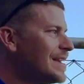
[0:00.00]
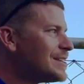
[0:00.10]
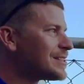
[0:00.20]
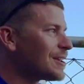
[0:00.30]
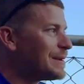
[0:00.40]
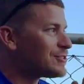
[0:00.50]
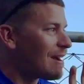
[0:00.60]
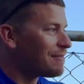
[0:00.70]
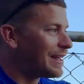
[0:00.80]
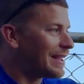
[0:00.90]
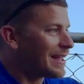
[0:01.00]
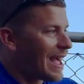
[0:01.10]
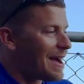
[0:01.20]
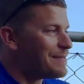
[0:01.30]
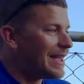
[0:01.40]
So I'm going to be travelling
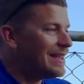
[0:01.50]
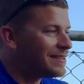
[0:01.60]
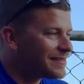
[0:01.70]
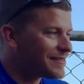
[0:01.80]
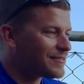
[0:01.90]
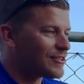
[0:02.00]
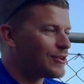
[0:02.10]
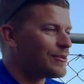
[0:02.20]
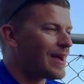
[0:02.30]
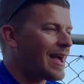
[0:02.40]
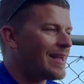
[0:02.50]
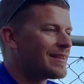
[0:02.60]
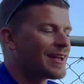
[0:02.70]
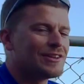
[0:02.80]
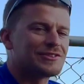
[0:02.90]
east to a
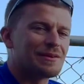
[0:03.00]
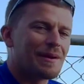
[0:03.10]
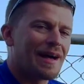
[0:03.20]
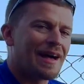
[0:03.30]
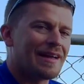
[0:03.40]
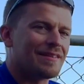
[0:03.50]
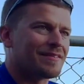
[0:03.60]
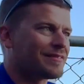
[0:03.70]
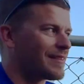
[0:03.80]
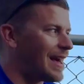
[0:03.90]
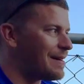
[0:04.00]
country where it's